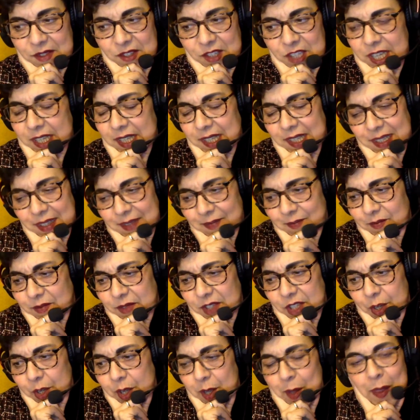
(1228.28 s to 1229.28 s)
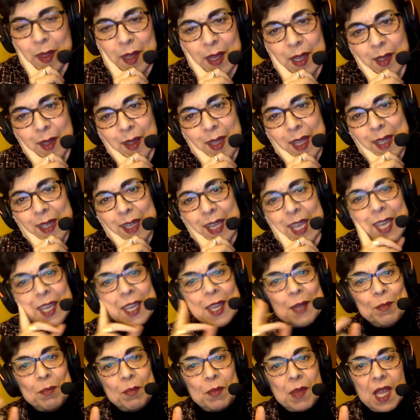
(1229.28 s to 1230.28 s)
Just do you think that he
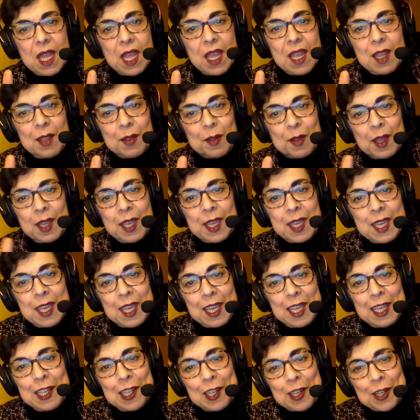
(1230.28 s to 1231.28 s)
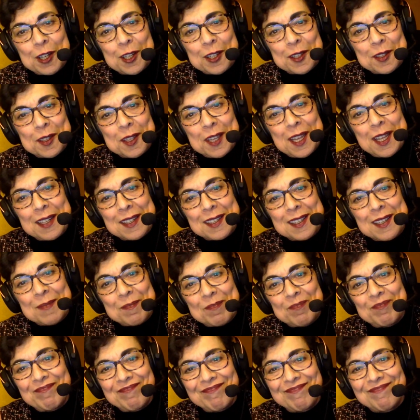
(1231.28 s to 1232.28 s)
can be the healer that
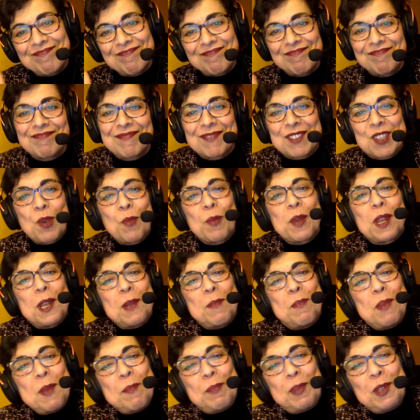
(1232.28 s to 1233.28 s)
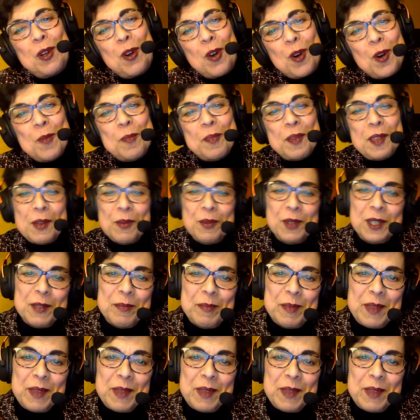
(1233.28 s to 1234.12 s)
so many people hope he will